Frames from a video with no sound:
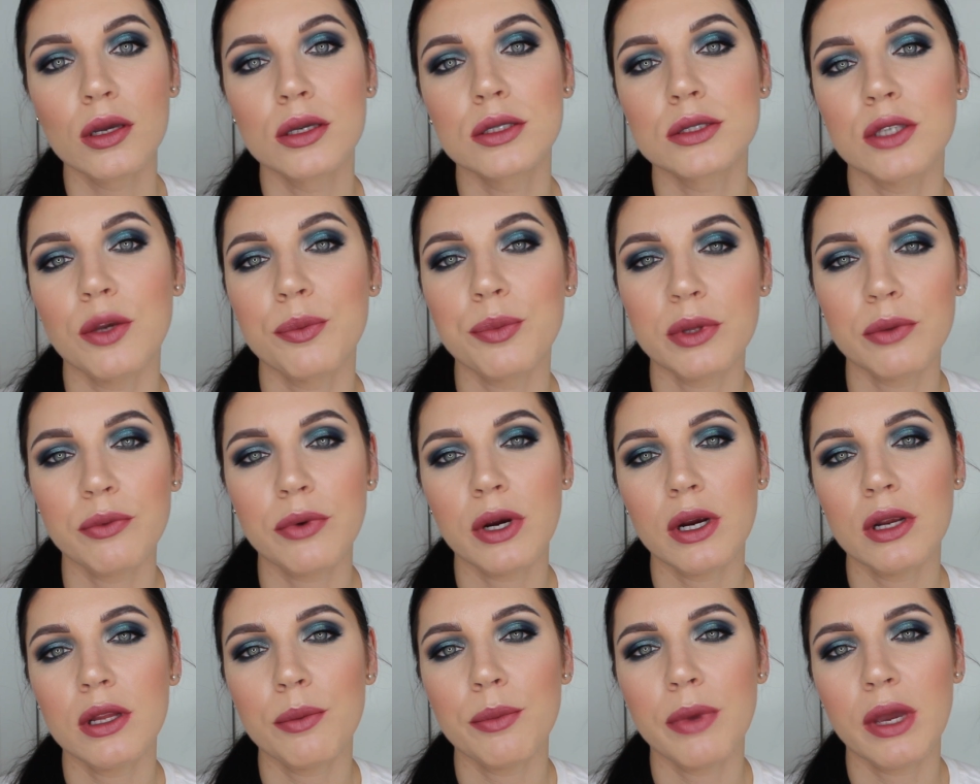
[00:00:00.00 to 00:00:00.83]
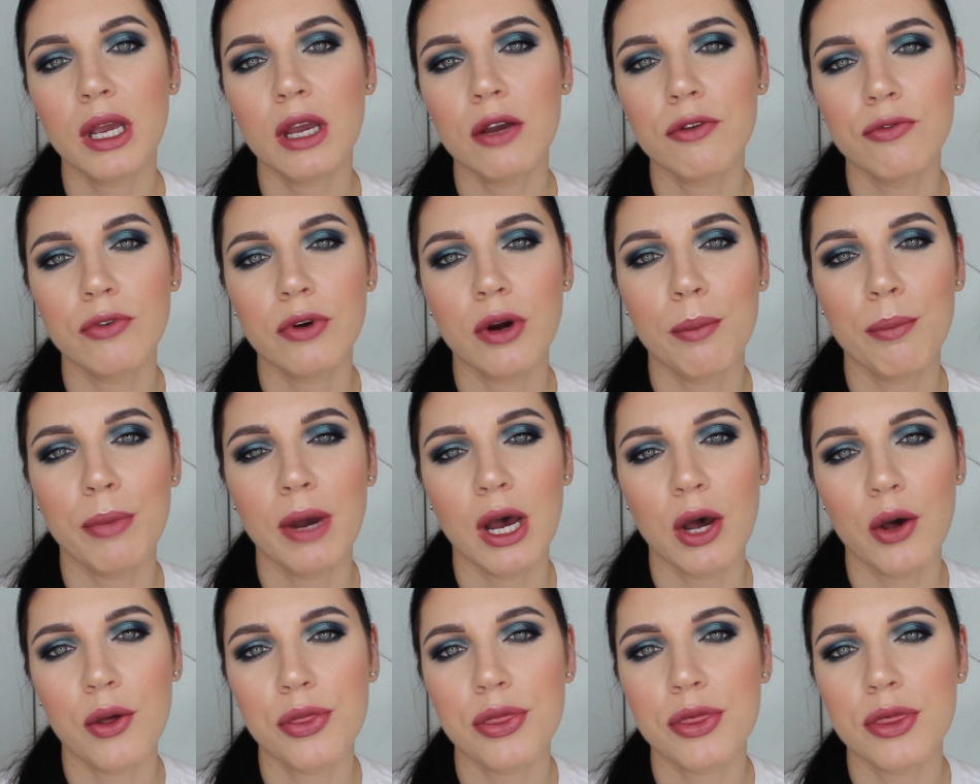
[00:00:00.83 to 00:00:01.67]
So I've been wearing the makeup for
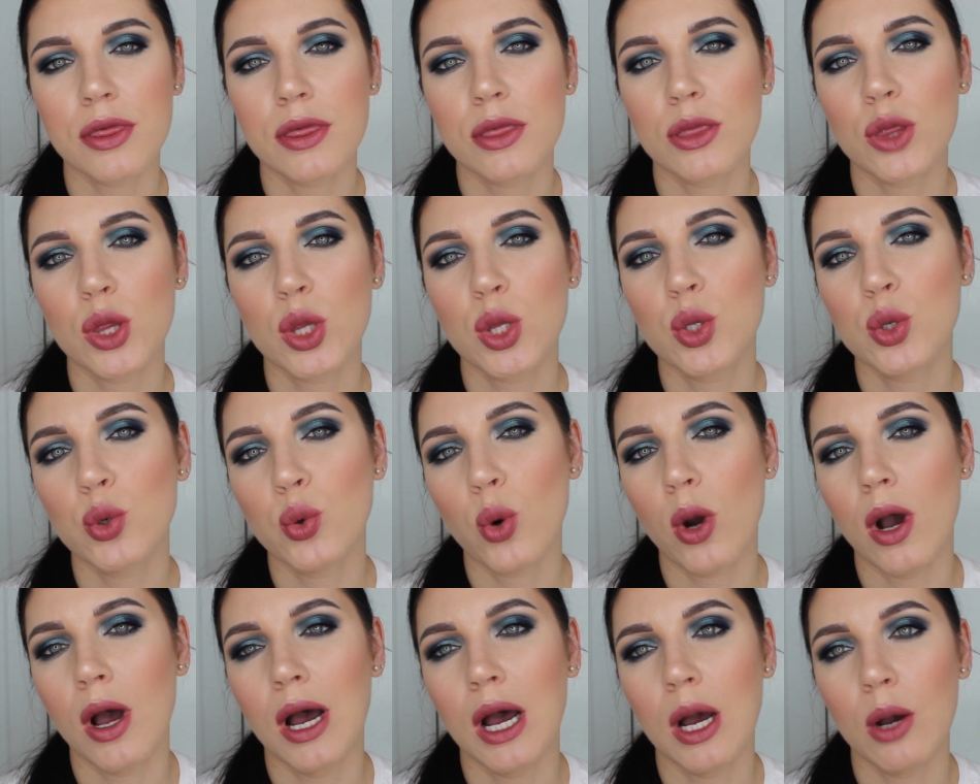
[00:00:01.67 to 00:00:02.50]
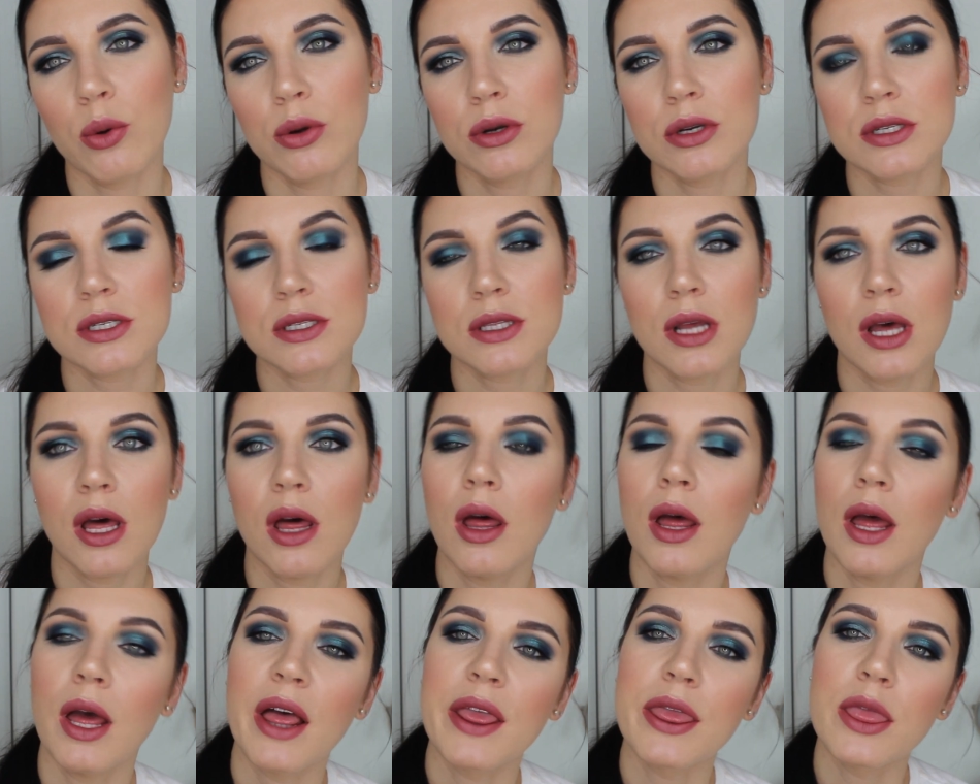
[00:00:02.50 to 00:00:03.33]
about 2 hours
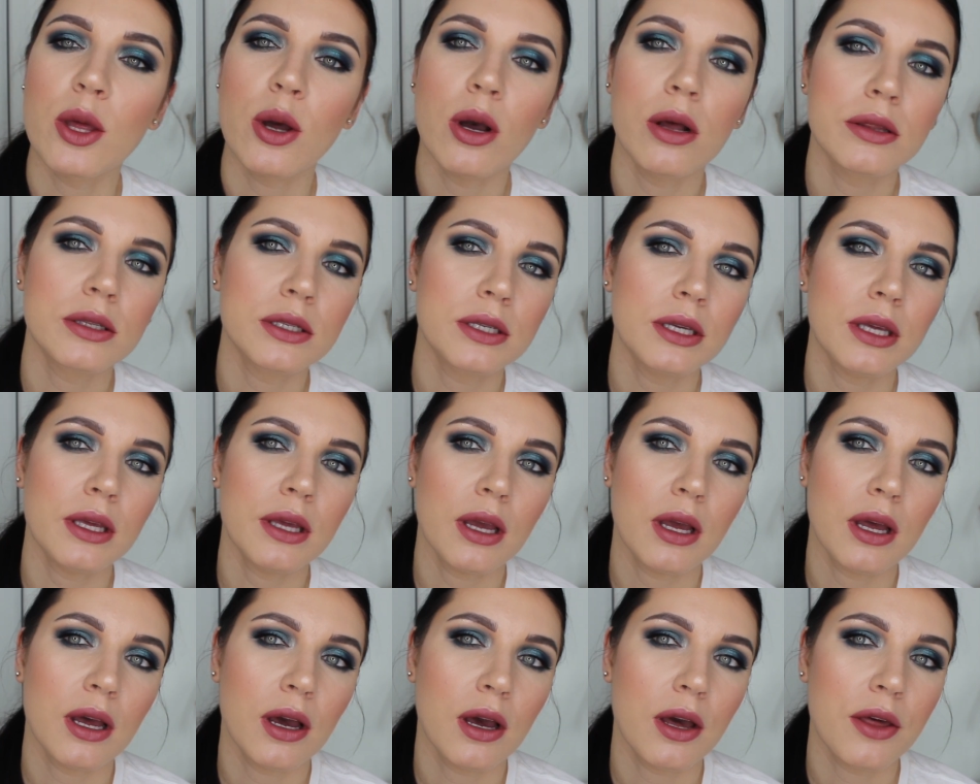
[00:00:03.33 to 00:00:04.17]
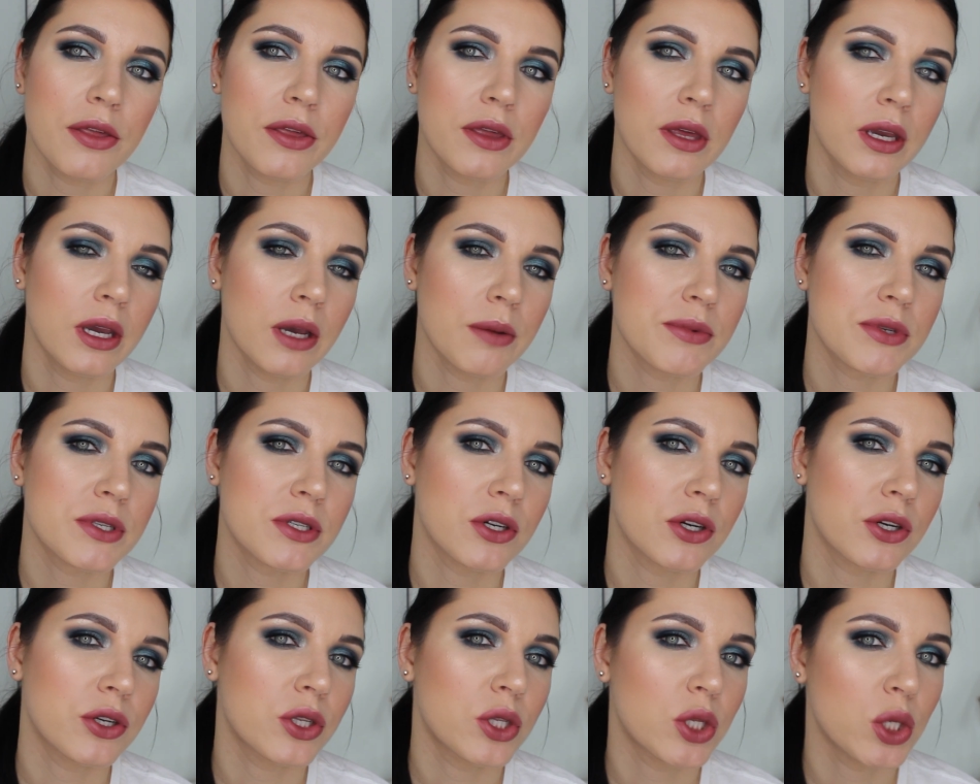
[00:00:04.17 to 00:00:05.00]
now, and the only thing I'm
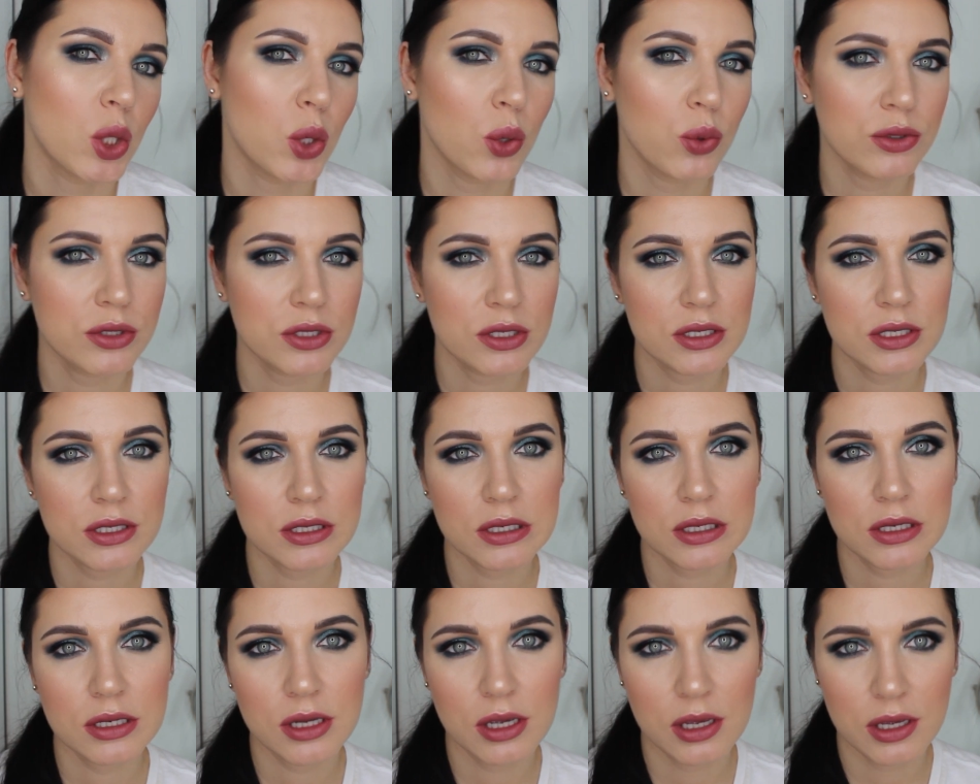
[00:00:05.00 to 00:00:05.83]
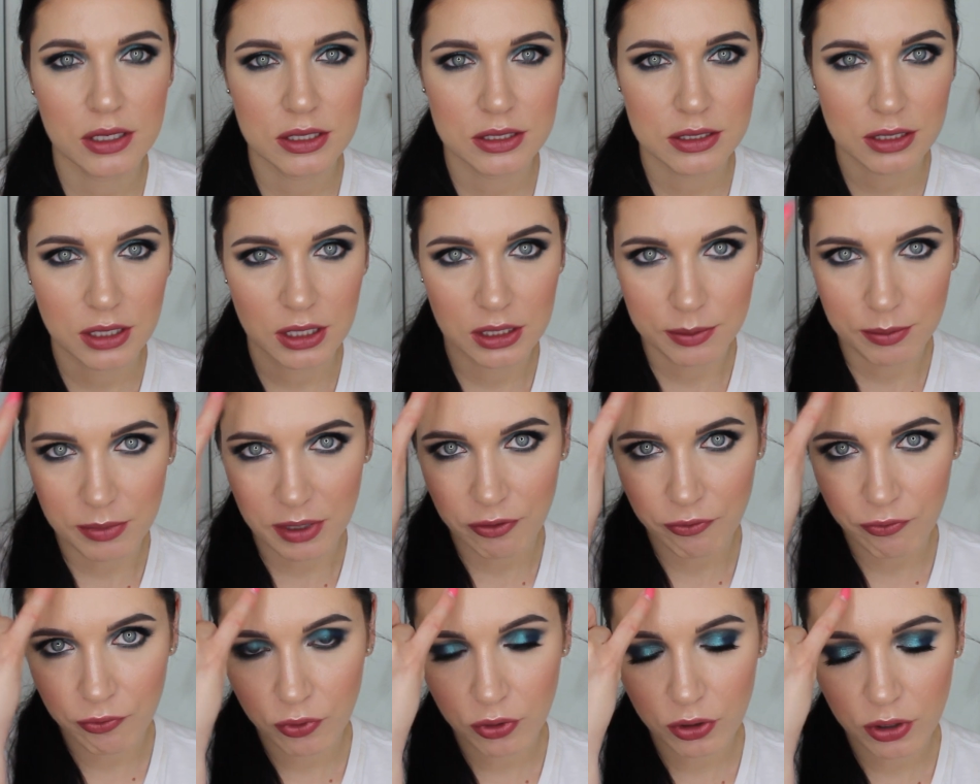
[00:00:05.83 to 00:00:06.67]
starting noticing is that
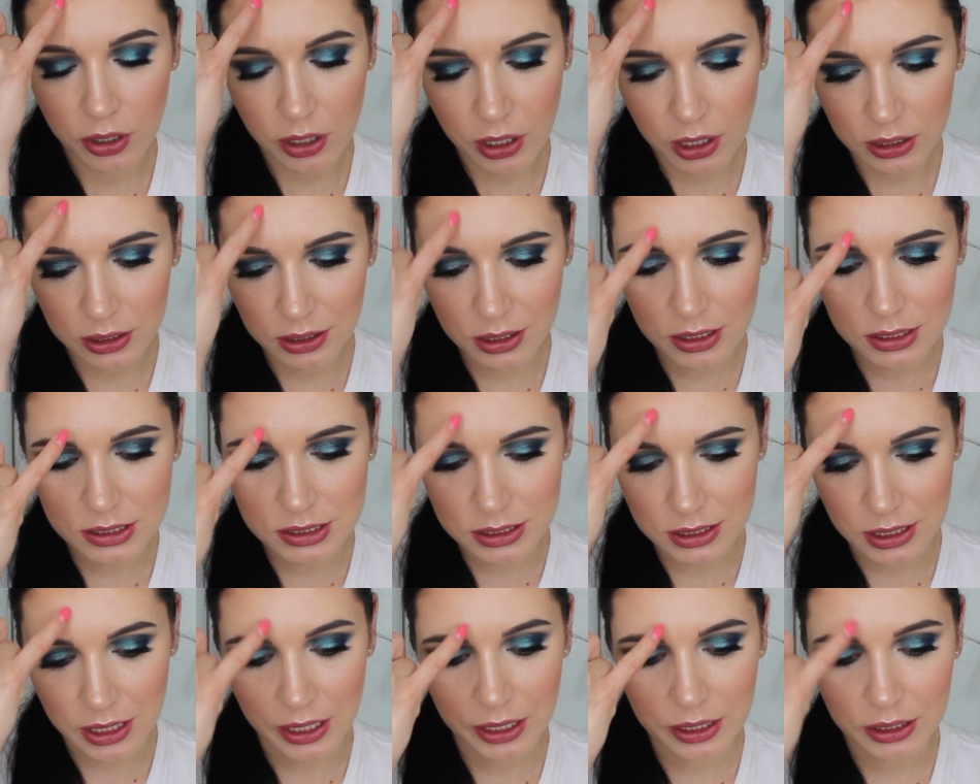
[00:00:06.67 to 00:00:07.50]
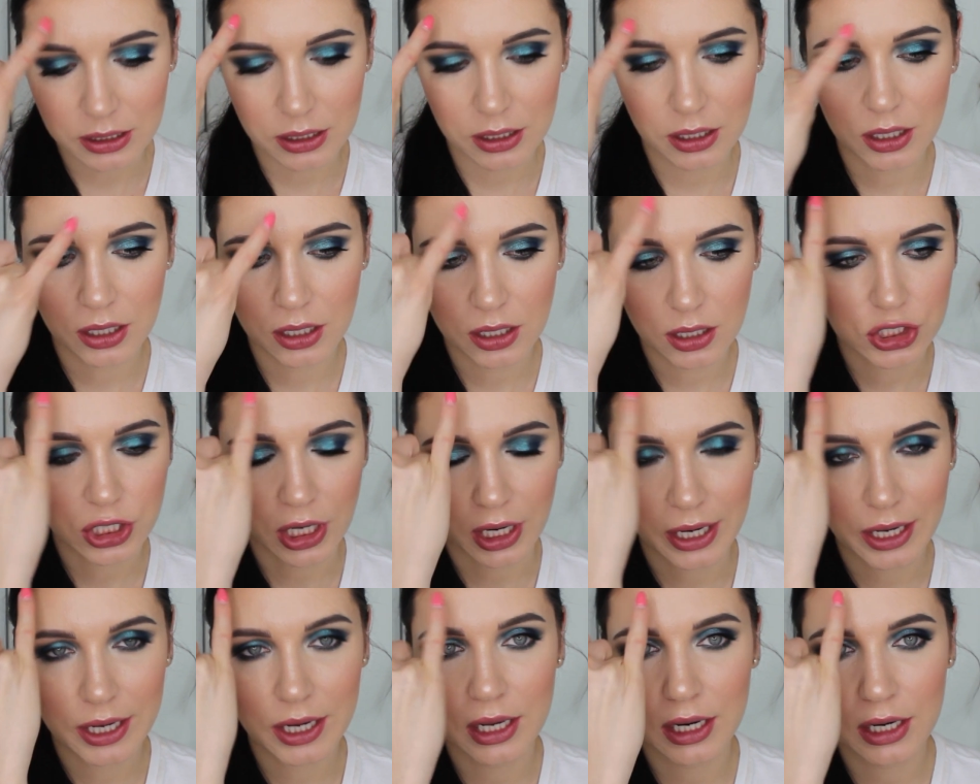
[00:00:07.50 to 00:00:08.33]
my forehead is slightly
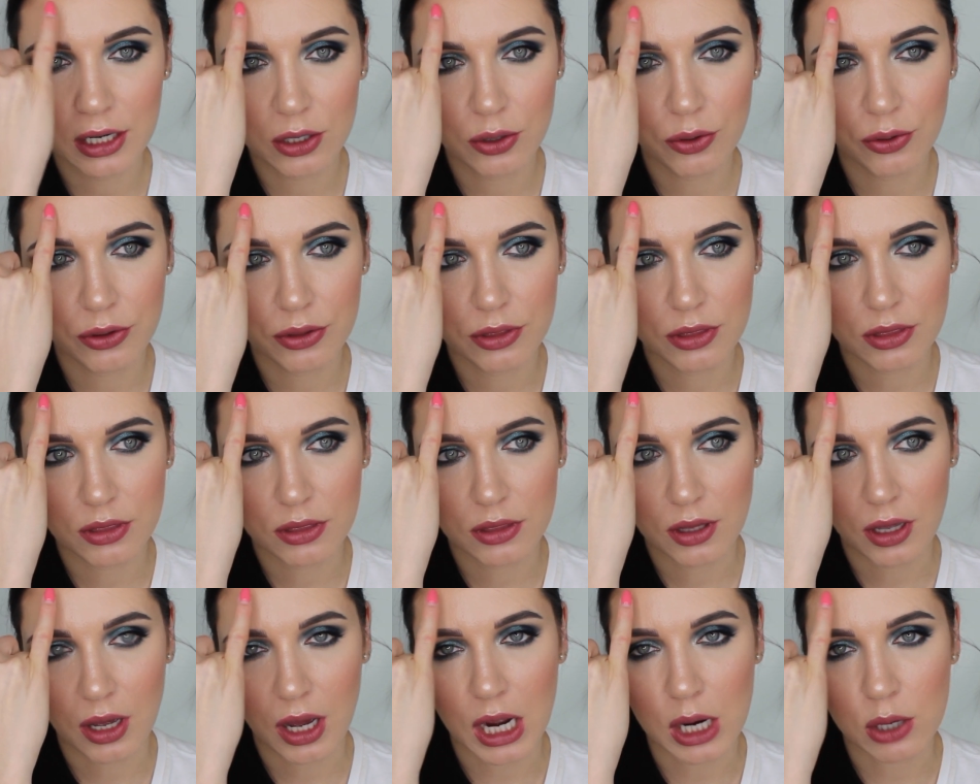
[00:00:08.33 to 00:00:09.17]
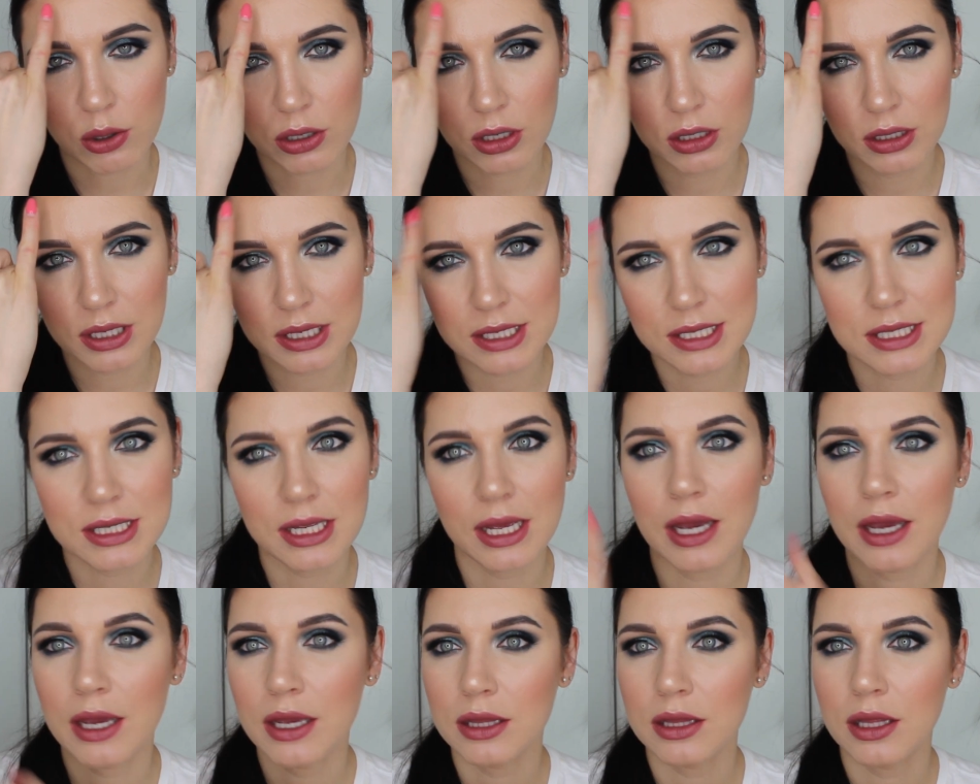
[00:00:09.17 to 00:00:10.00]
shinier on the Hourglass
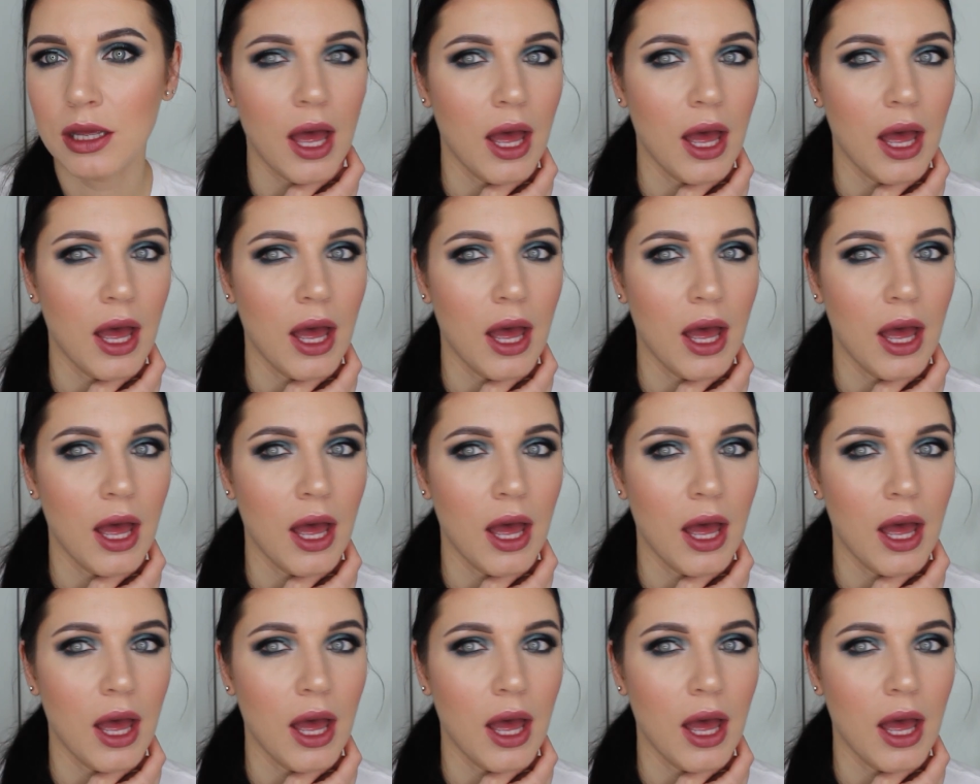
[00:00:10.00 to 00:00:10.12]
side,